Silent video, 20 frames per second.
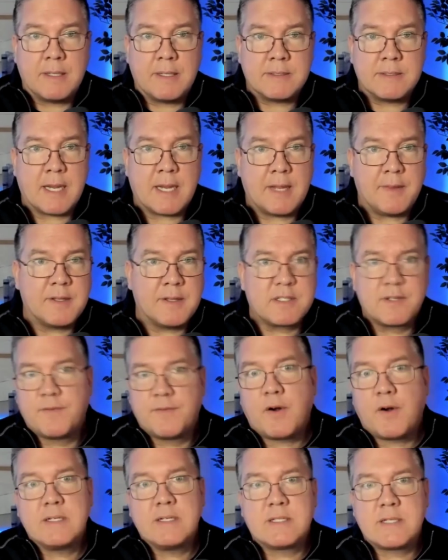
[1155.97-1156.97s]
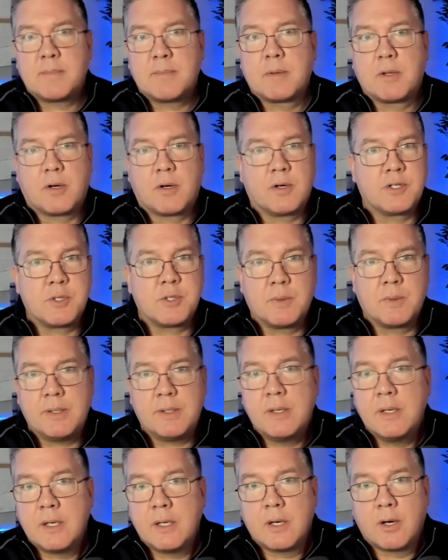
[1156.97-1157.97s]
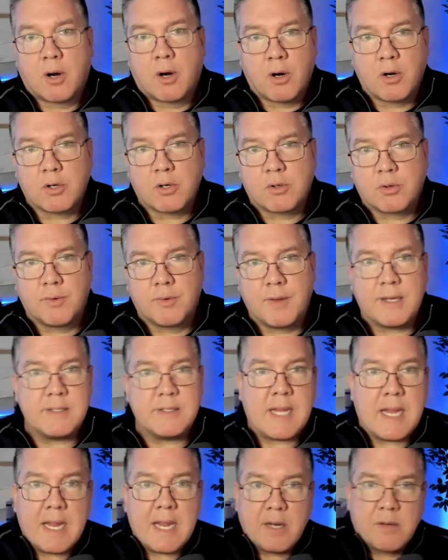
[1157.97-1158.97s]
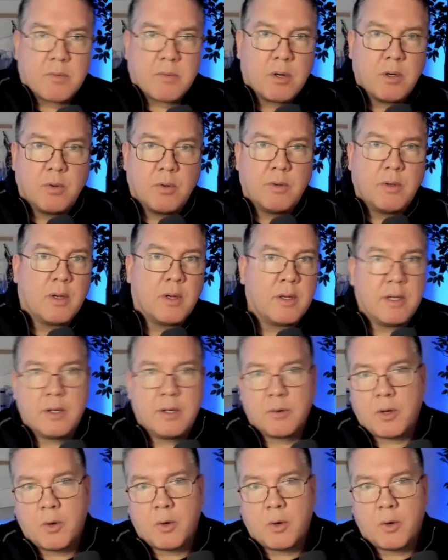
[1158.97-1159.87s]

and say, This is very similar to an article that Dan wrote you know,